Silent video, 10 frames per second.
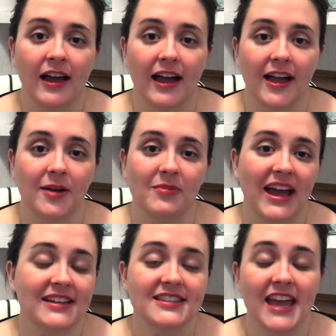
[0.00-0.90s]
Um,
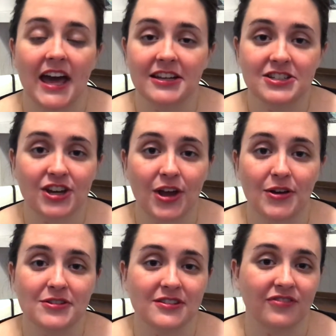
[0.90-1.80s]
as the adage
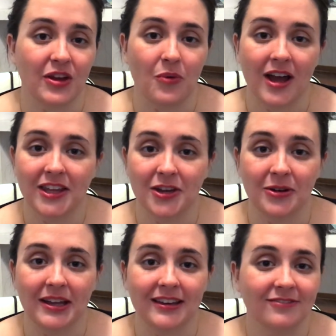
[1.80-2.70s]
goes, if they want
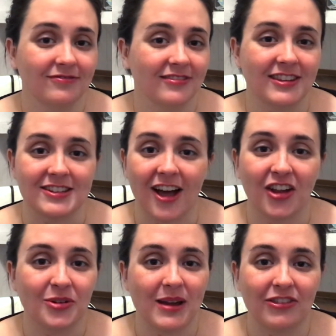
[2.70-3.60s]
you it the
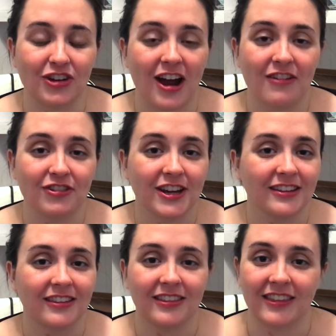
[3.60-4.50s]
dollar amount they're
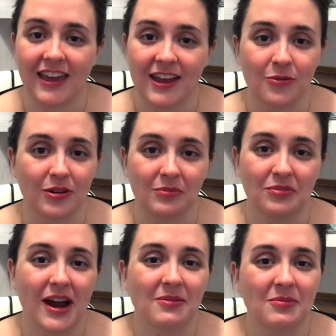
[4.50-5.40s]
offering, they will
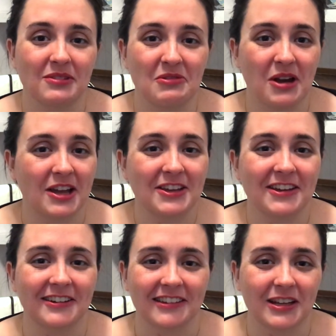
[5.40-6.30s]
probably want you
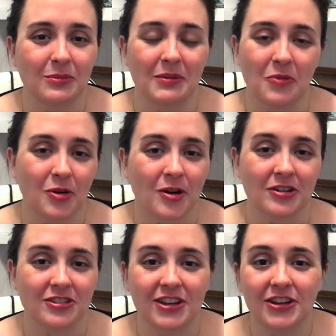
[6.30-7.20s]
at a little bit
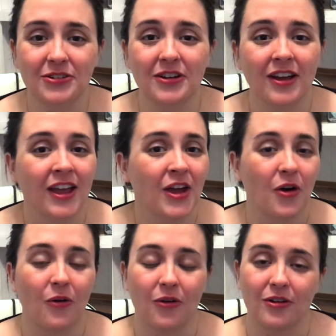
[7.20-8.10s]
more too,
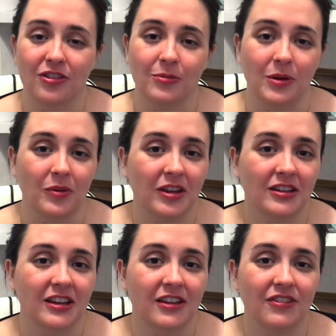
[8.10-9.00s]
or they'll be
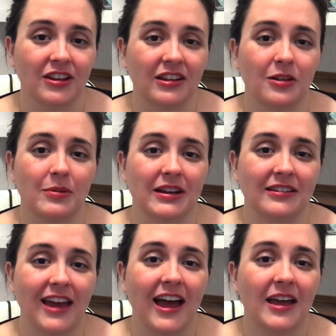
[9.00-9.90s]
willing to give you a little bit of
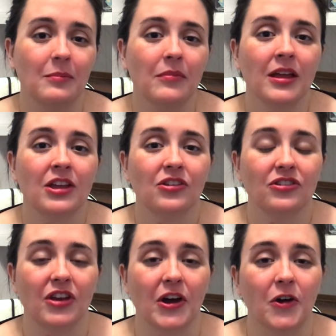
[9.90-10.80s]
time.
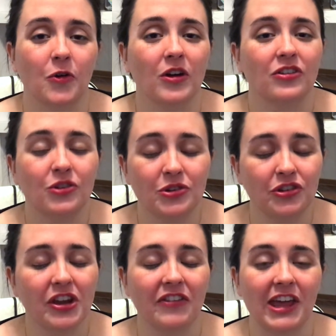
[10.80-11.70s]
So as soon as
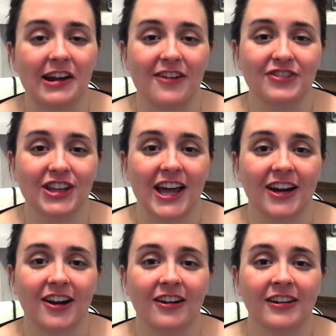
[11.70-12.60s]
you get that offer
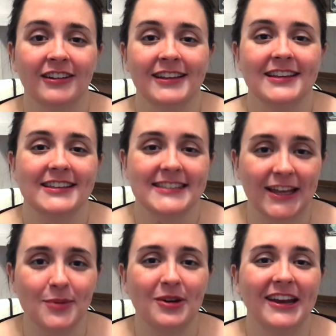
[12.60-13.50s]
letter,
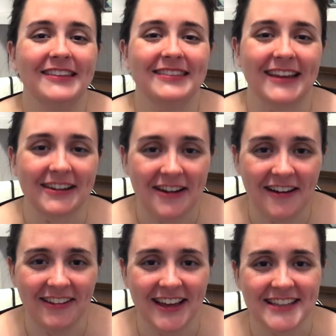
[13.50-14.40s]
celebrate and then
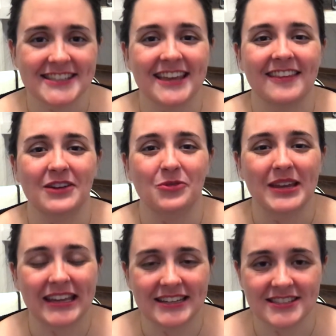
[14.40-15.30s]
call us, and then
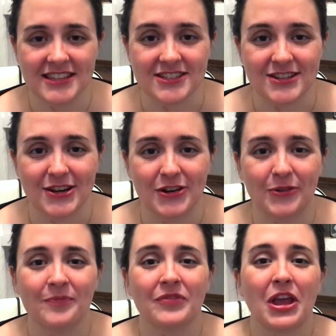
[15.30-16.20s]
we can assist
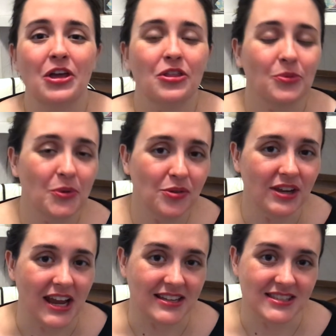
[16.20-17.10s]
you through the
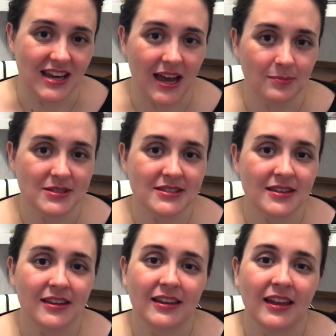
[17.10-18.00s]
next steps,
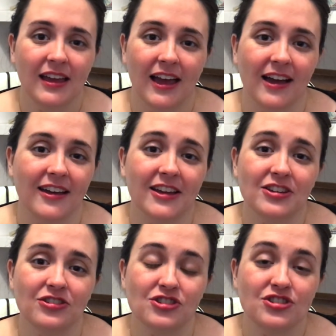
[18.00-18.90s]
uh,
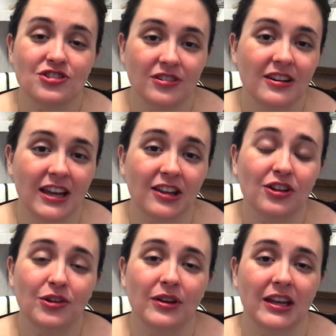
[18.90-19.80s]
in,
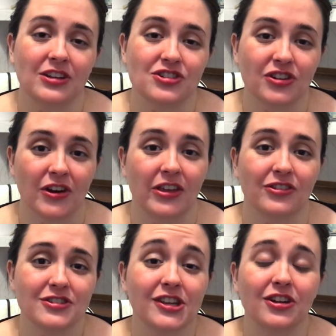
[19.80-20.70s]
including ensuring
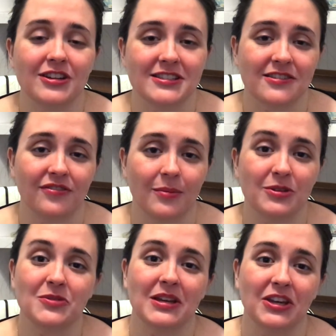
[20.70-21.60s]
there's a goodness of fit
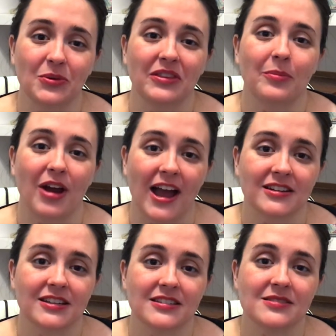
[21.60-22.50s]
between you and the
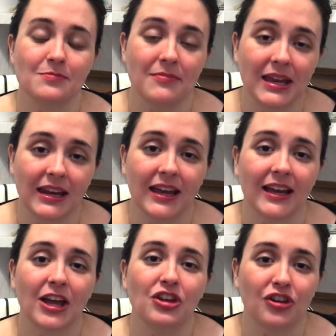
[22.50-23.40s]
practice,
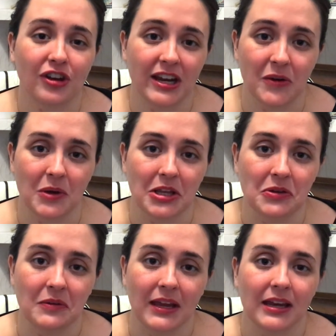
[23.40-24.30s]
meaning you're getting what
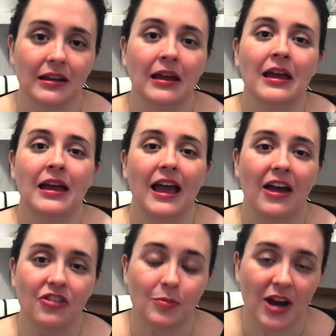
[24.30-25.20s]
you need
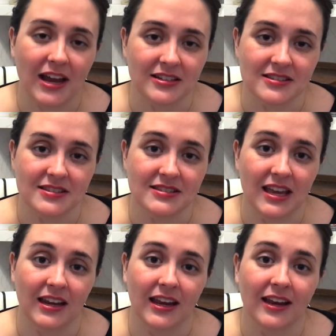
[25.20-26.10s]
and the practice is
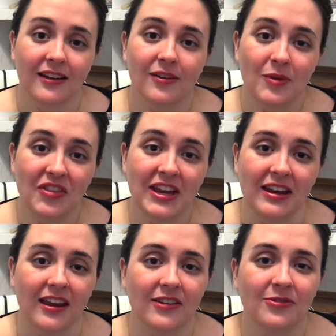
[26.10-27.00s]
getting what they
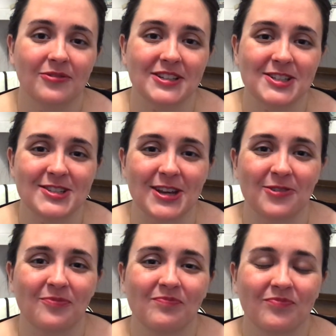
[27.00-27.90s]
need, which is you.